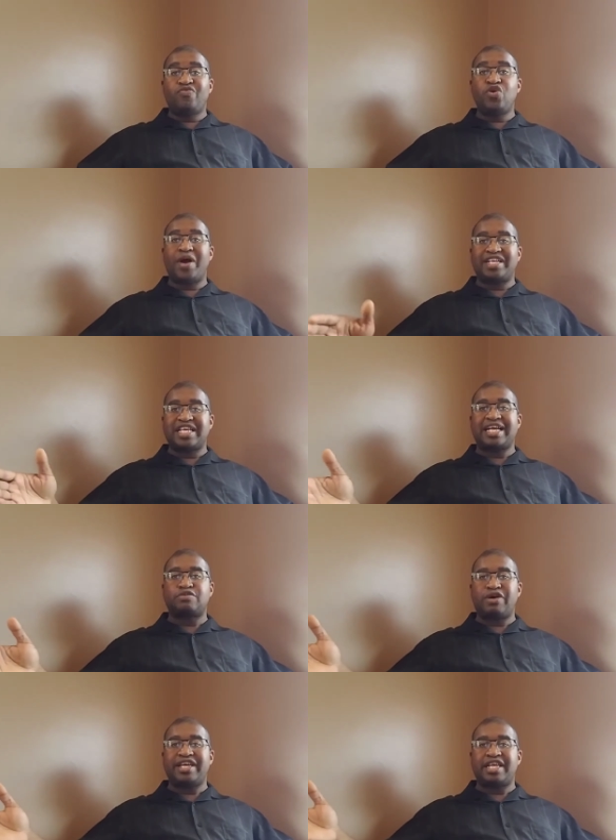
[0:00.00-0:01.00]
You ex
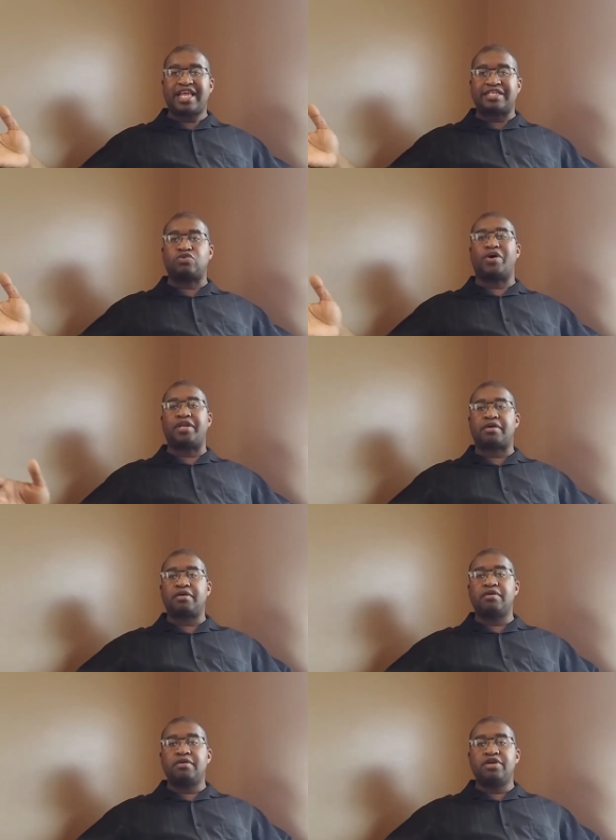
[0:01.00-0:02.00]
explain to this one.
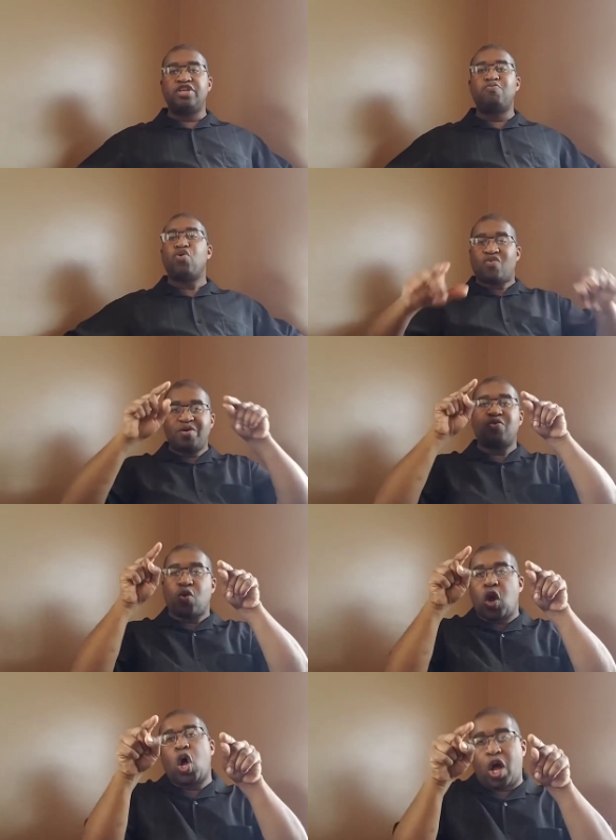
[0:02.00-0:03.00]
Prove me
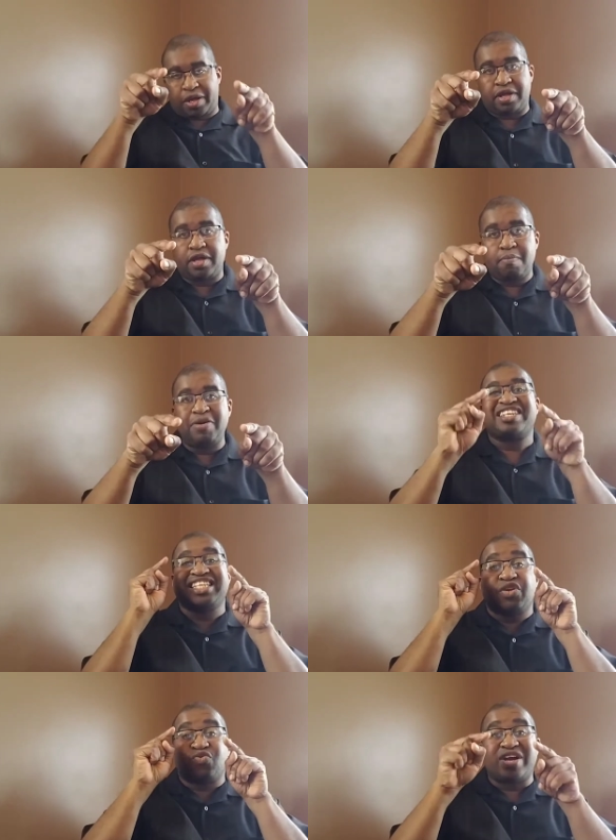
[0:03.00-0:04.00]
wrong. Because
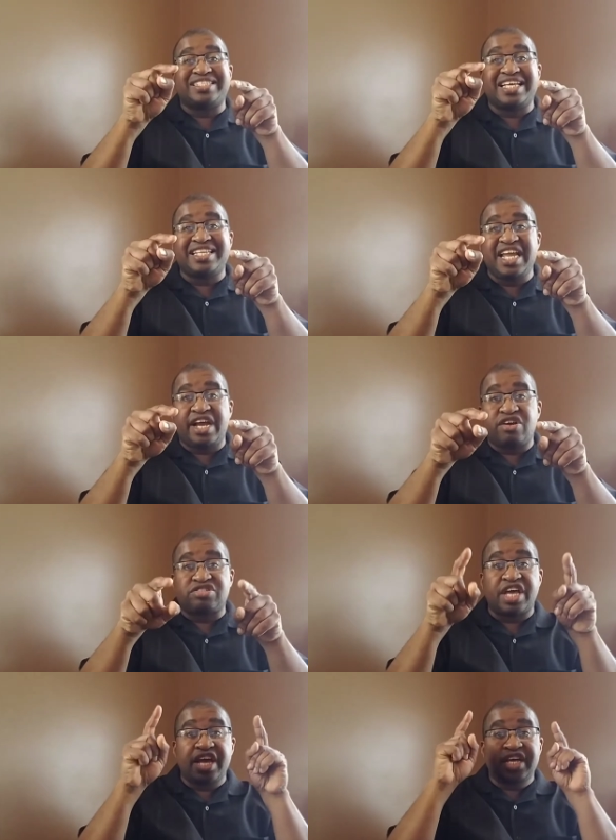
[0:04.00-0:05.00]
in recent
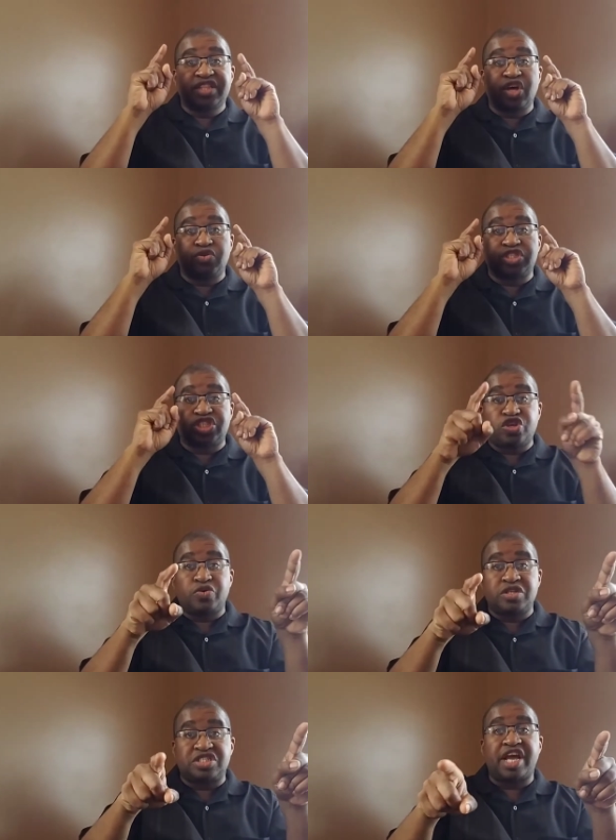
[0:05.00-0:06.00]
years, those
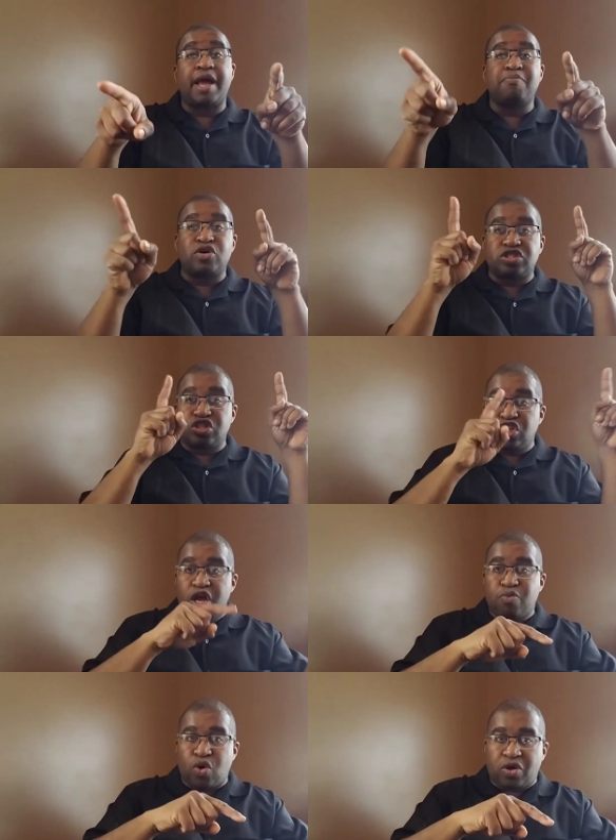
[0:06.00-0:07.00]
students and most
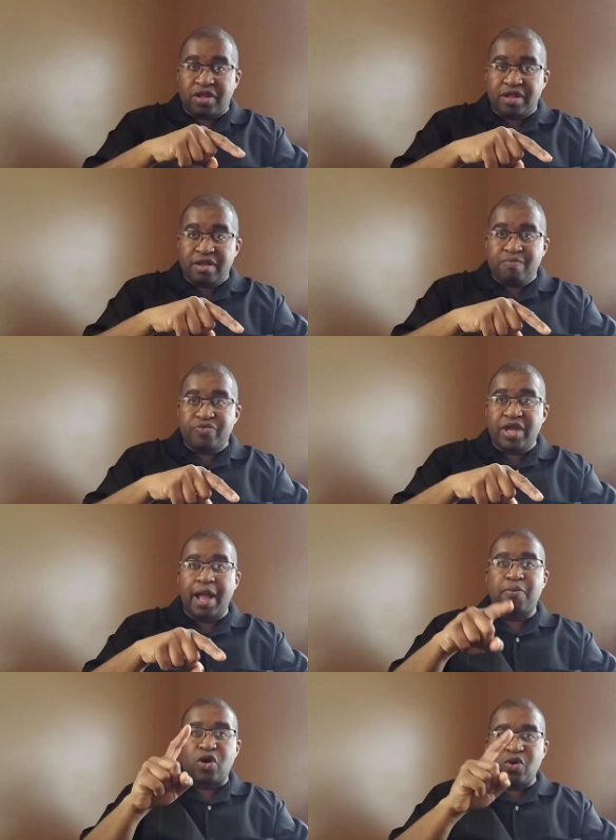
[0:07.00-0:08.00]
liberal
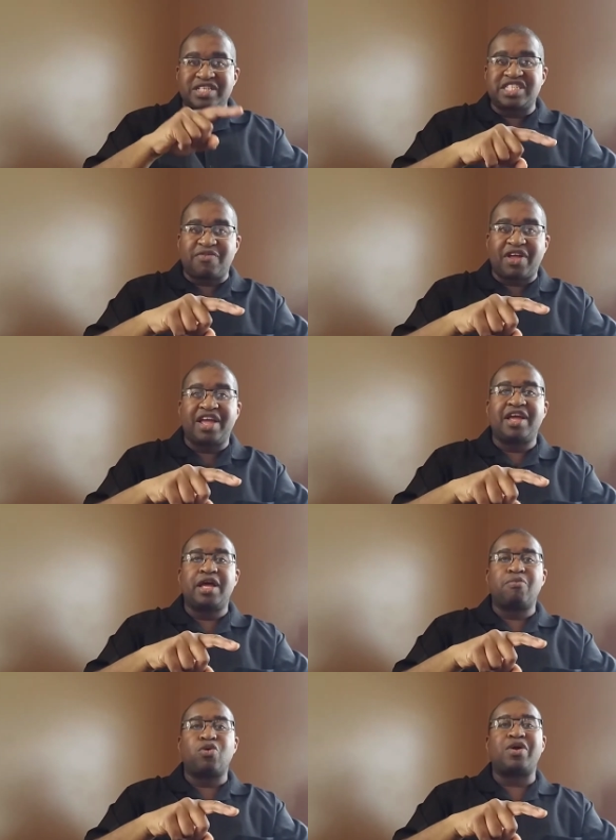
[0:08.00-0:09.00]
and progressive
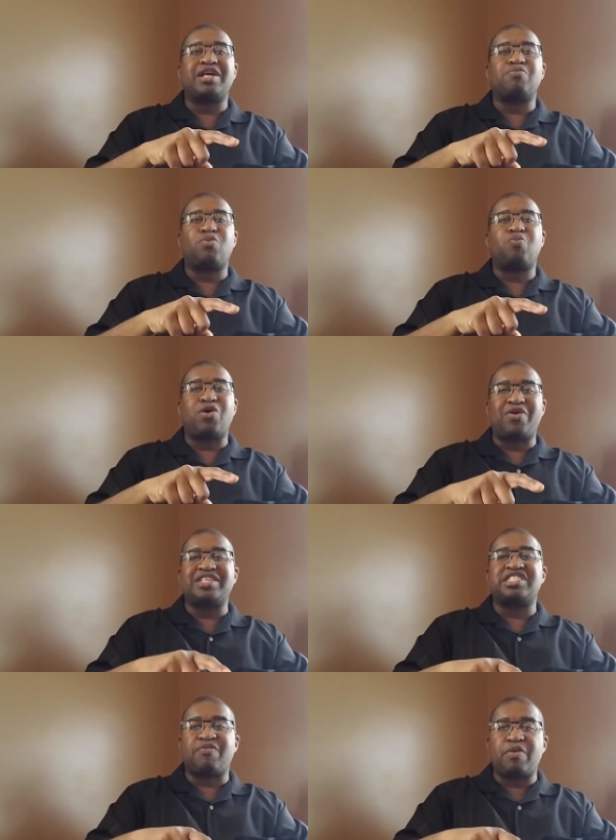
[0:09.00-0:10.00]
pro
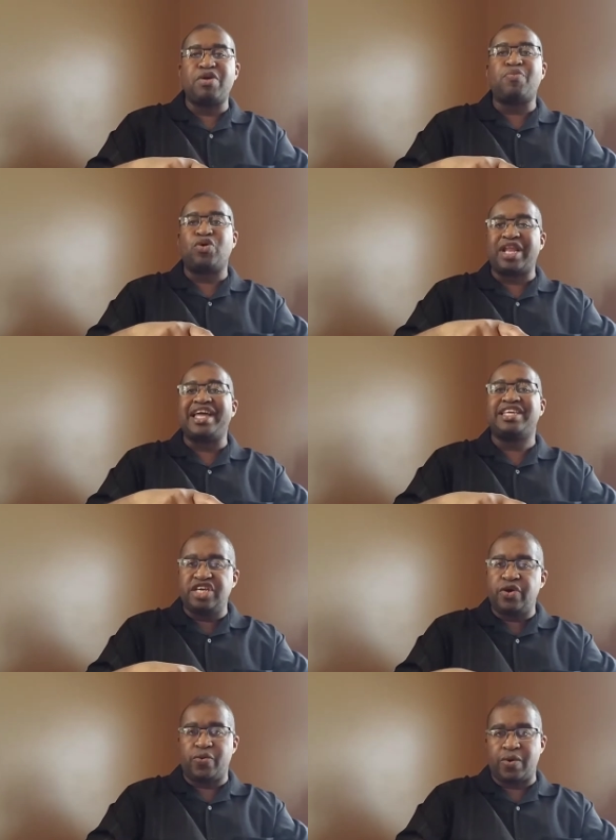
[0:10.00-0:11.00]
progressive people like
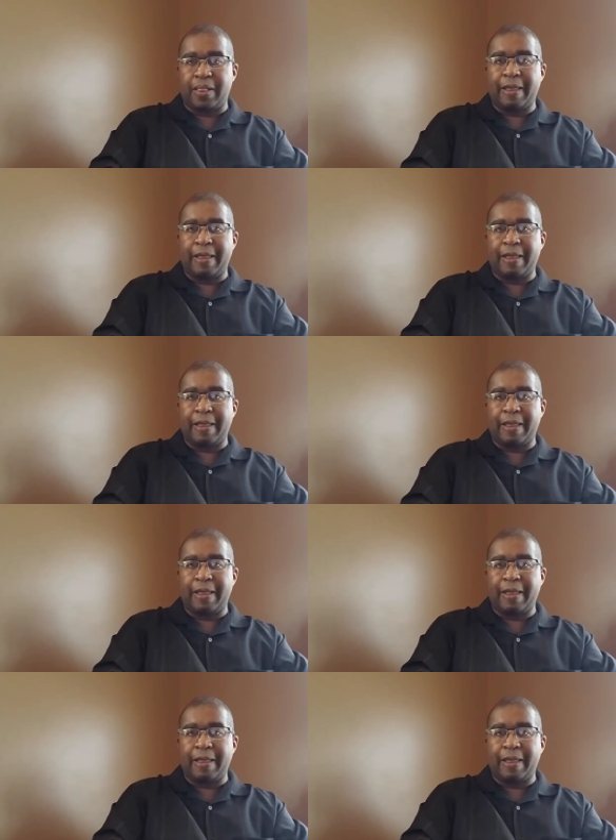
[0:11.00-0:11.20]
you